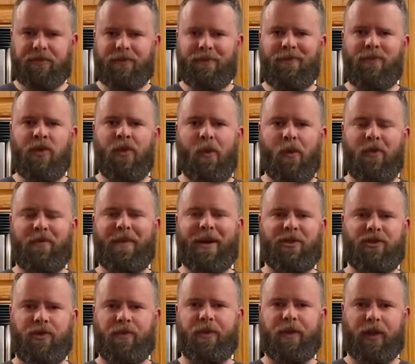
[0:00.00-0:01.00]
We've made
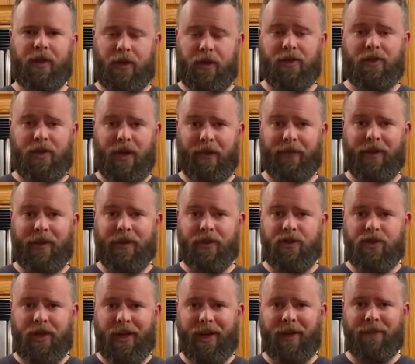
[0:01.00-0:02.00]
some really good stuff on this
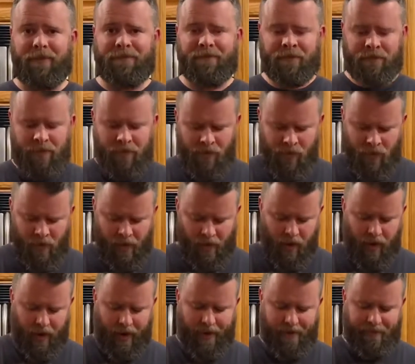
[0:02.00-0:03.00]
channel. All
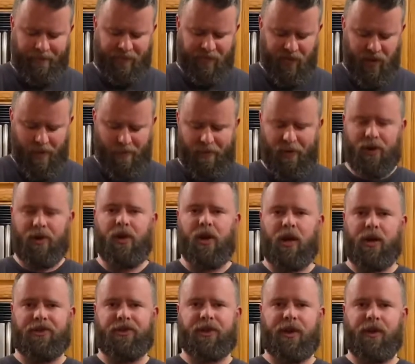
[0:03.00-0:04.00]
right. But in all
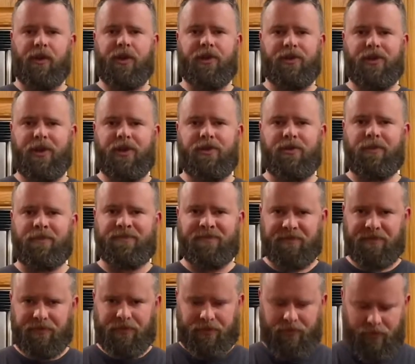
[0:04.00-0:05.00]
seriousness,
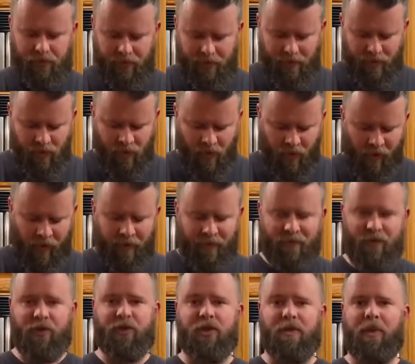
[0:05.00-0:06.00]

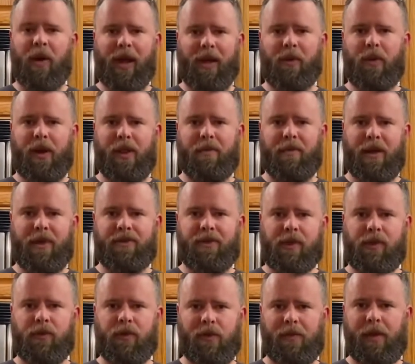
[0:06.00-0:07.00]
this is probably one of the best
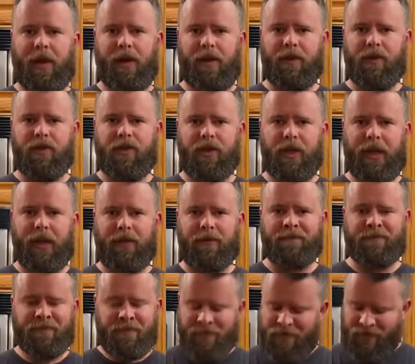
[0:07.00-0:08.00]
things we've made on this channel.
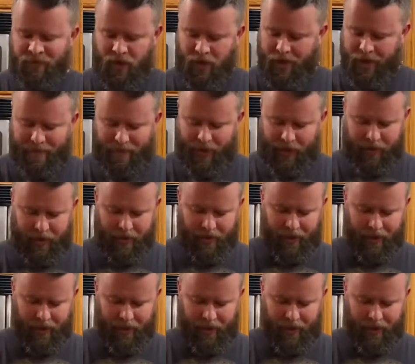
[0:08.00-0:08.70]
And I'm not kidding.